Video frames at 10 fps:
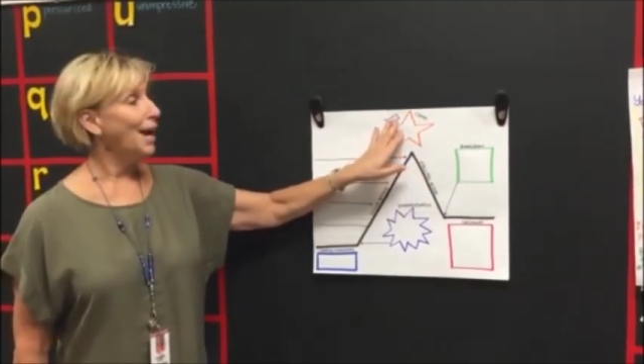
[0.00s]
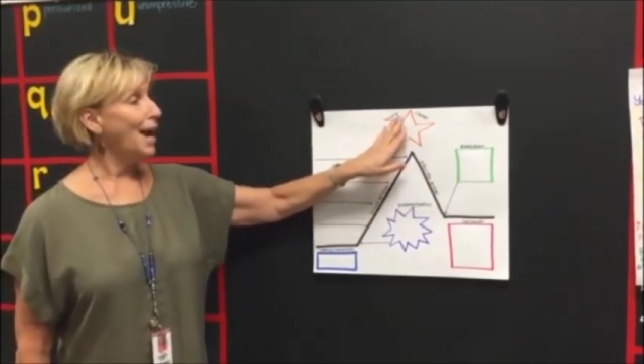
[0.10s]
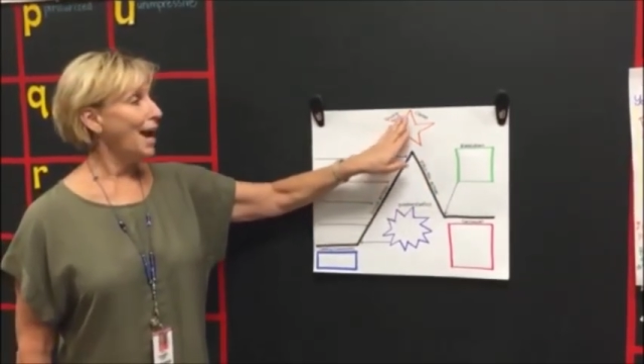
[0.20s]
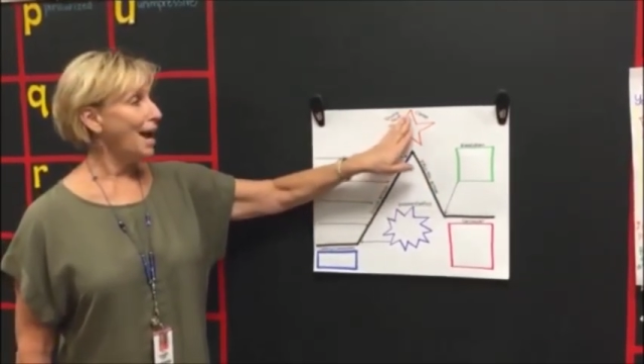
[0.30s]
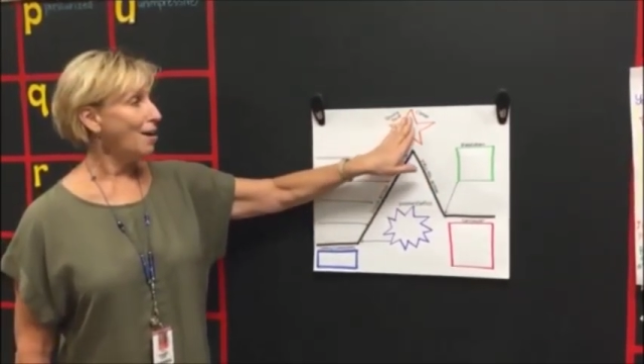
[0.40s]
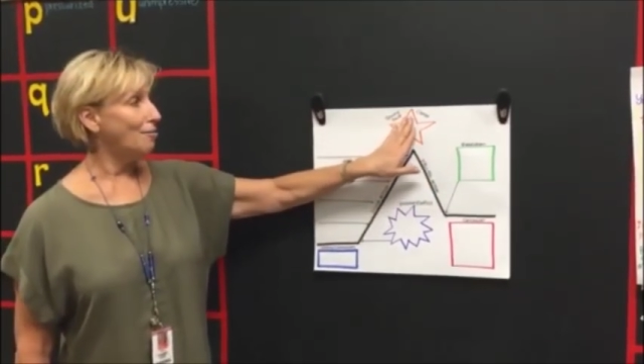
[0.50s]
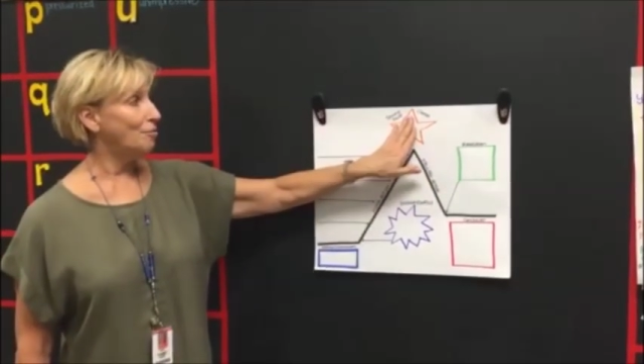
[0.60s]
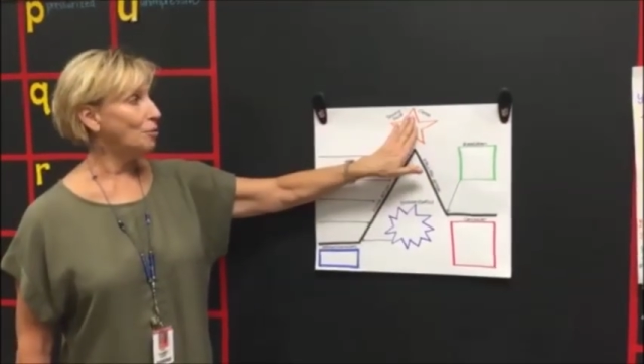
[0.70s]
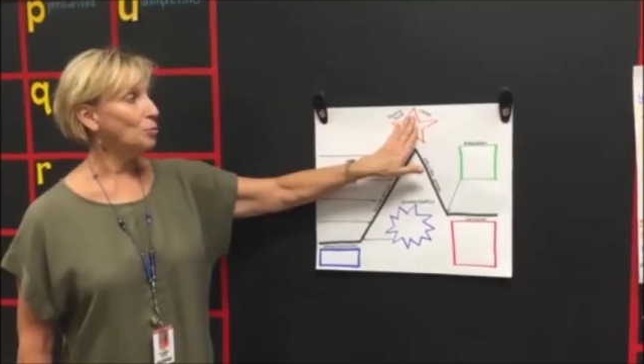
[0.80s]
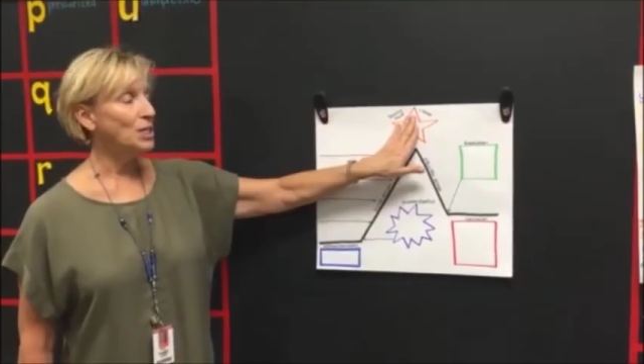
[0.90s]
have
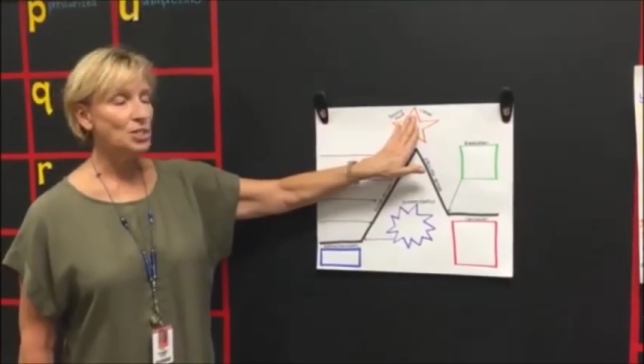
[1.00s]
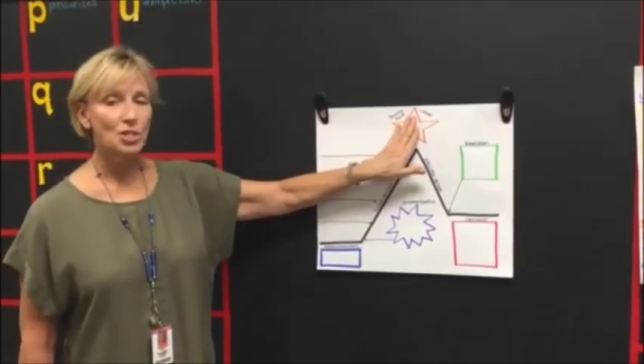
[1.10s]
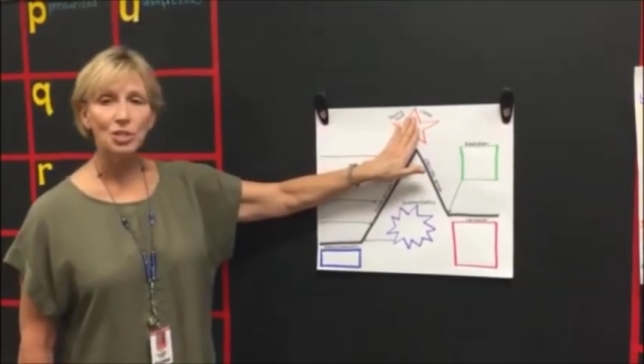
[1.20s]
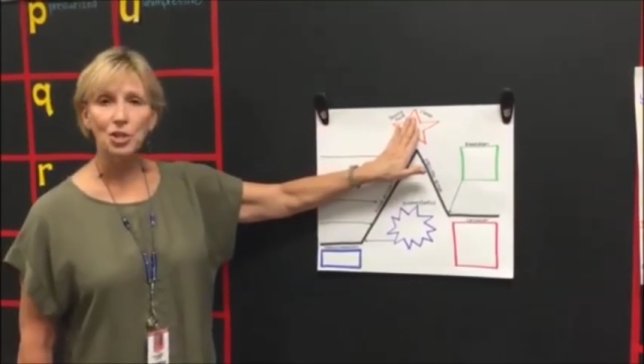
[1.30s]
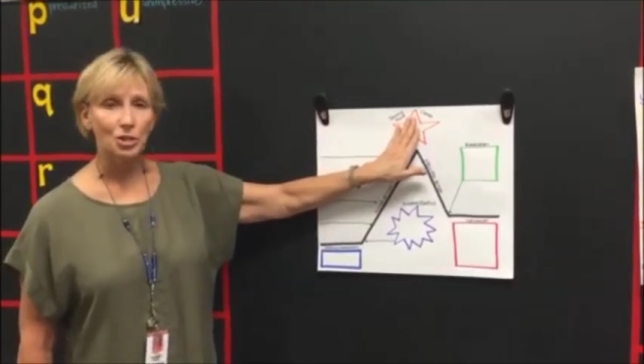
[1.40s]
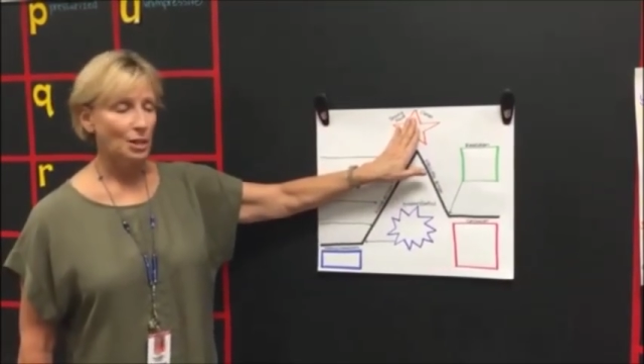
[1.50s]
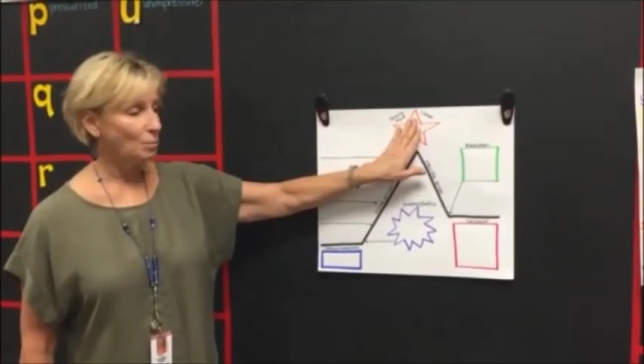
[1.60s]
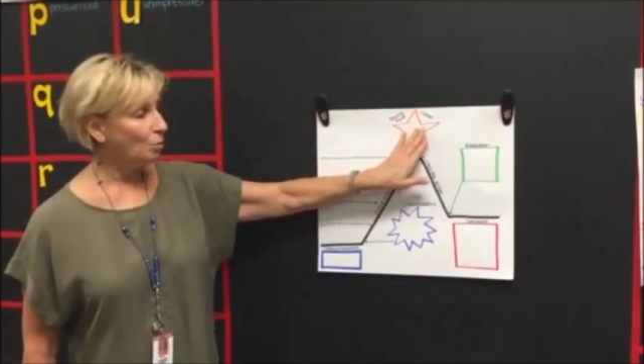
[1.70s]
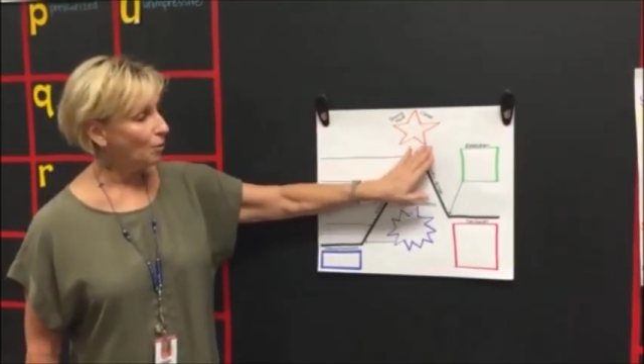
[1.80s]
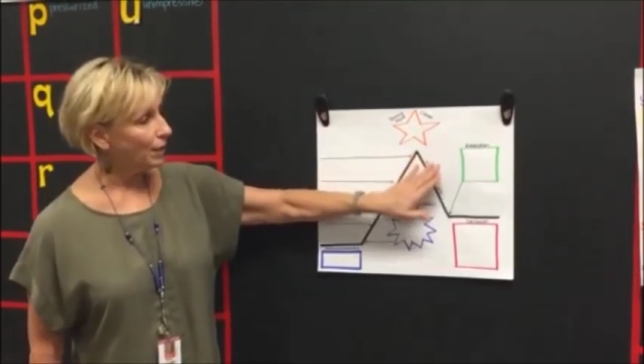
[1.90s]
reached the turning
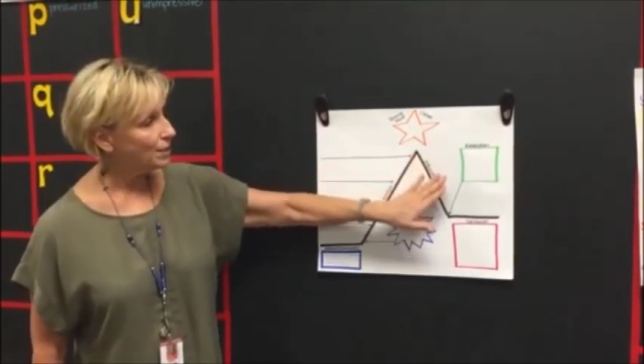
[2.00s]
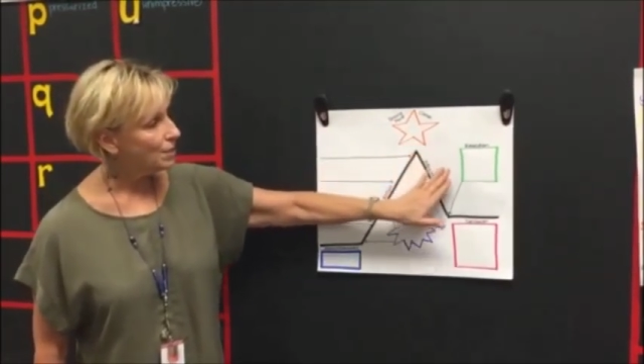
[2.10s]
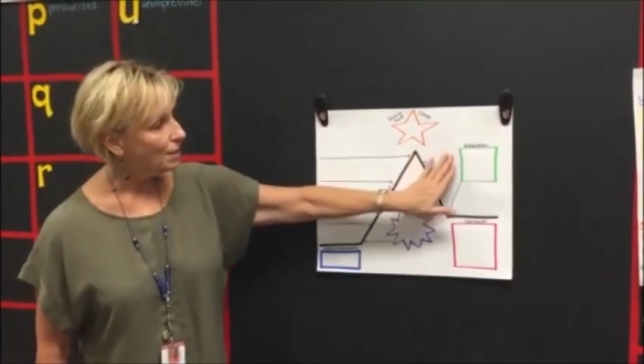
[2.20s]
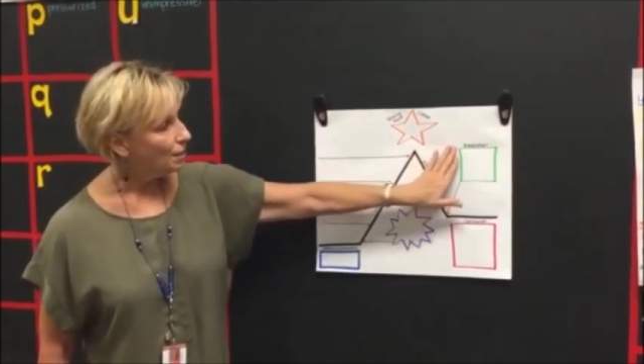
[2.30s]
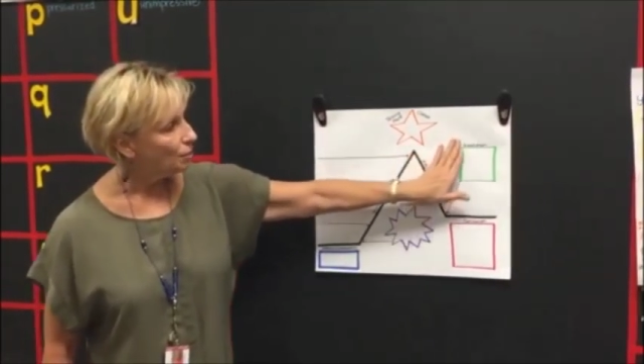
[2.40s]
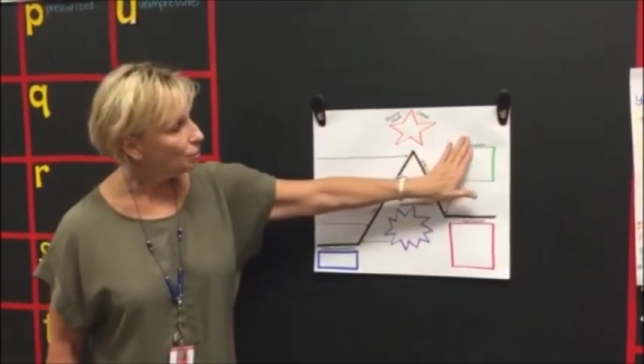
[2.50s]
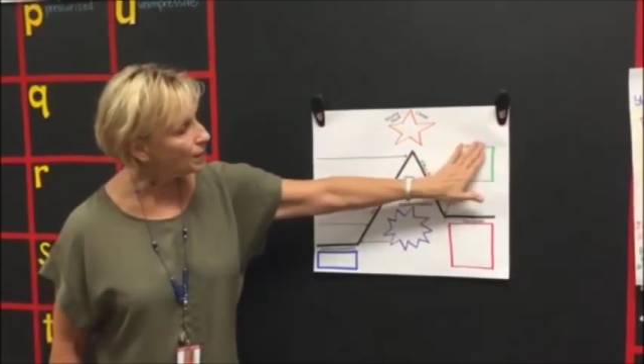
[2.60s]
point. The